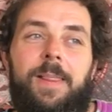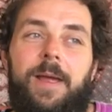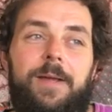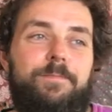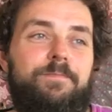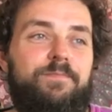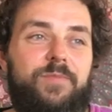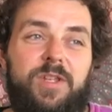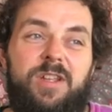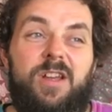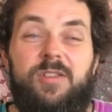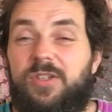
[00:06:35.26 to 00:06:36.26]
and
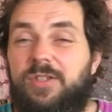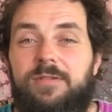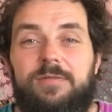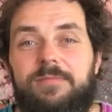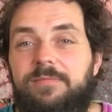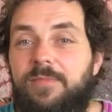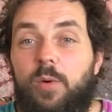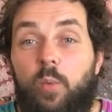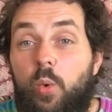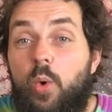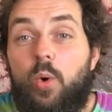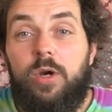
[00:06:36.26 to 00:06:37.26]
you know, just
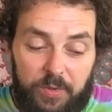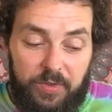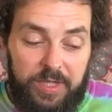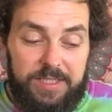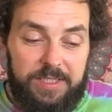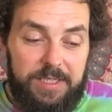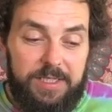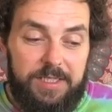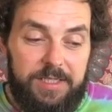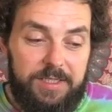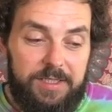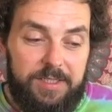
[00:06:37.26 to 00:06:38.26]
walk. This
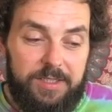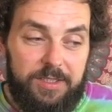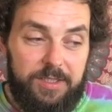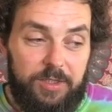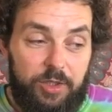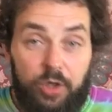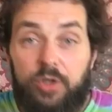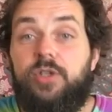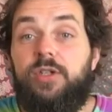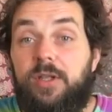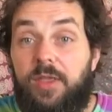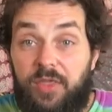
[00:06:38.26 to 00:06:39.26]
is good
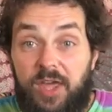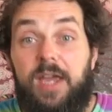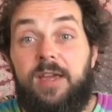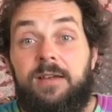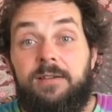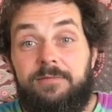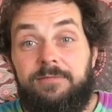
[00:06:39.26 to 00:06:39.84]
thing.